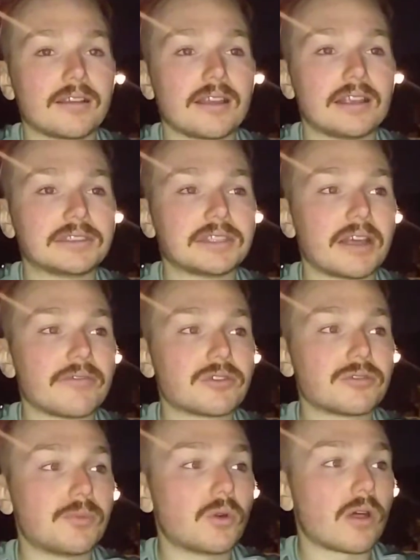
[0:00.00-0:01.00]
it's
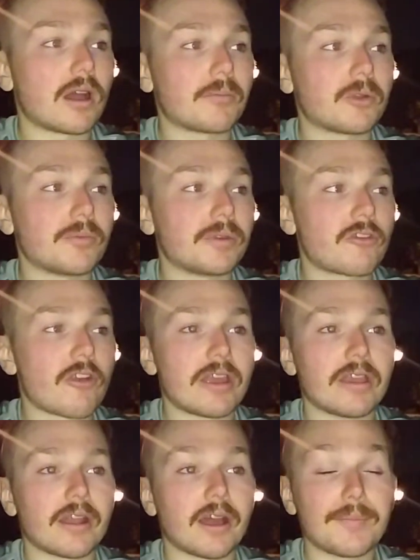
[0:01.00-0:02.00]
inevitable that I'm going to be
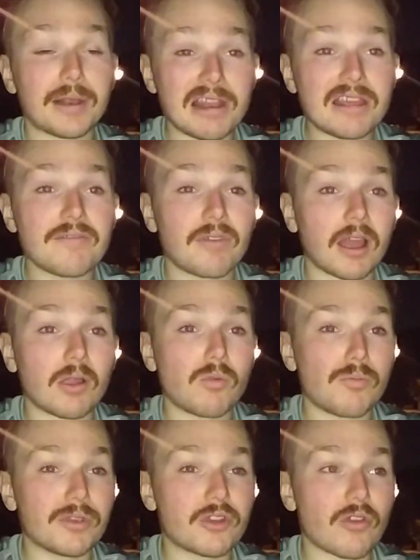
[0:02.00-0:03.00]
great, and I believe that I will
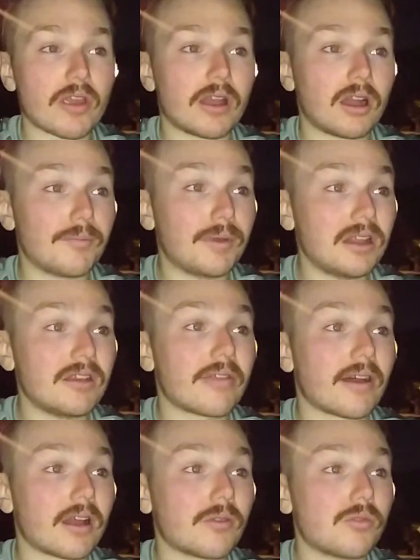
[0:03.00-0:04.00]
be great. I believe
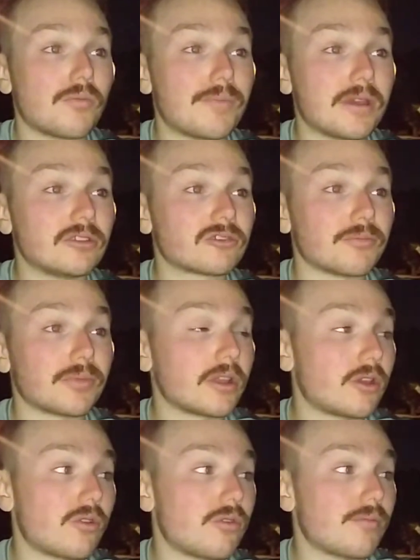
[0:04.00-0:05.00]
that I will be somebody
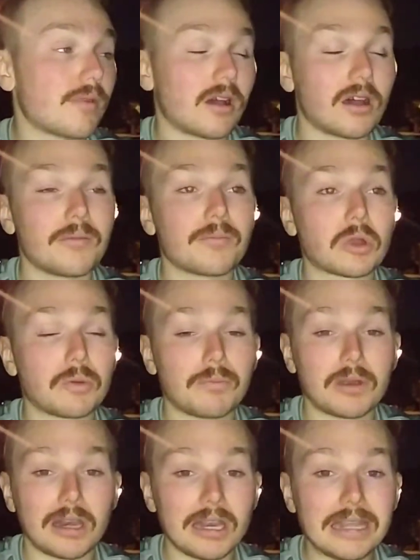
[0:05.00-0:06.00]
whom I'm
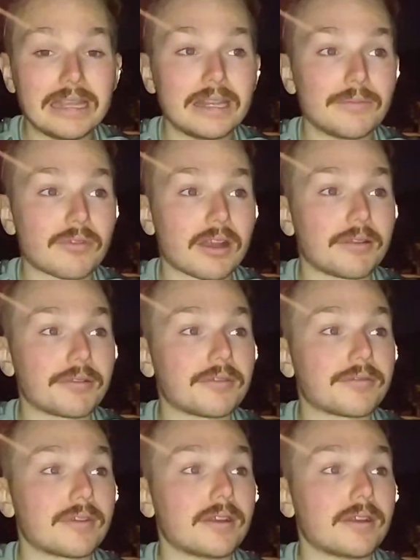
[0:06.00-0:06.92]
completely proud of.